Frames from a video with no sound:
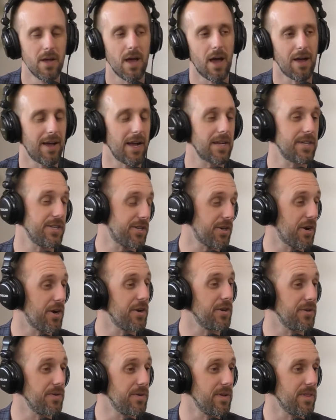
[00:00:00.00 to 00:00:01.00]
I actually
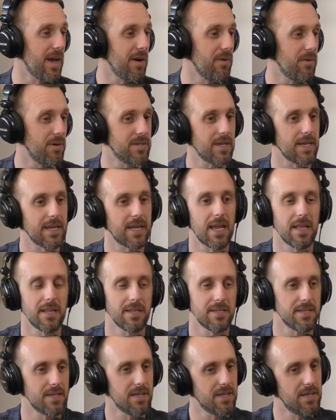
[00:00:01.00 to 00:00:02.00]
started doing that where it's like, hey,
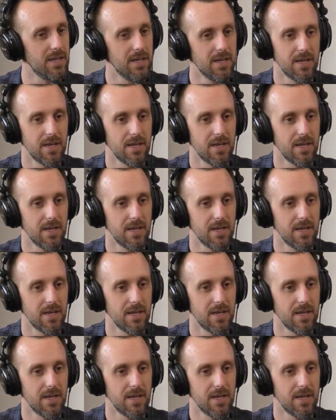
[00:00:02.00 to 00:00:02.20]
listen,